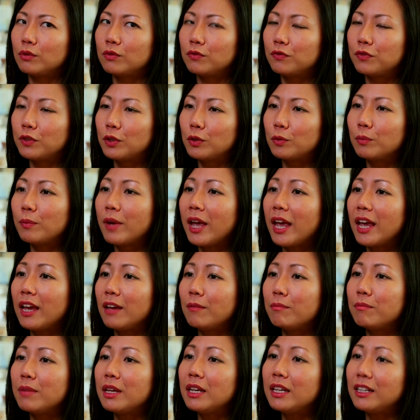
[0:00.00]
film
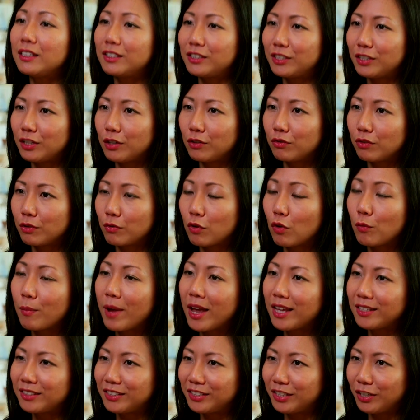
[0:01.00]
a
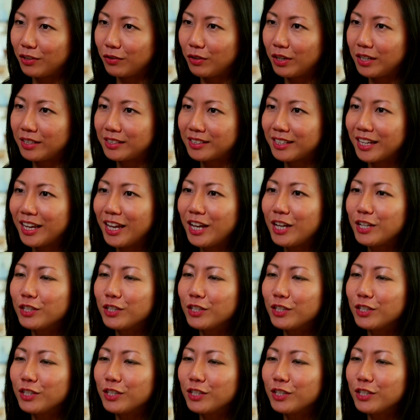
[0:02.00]
romance series.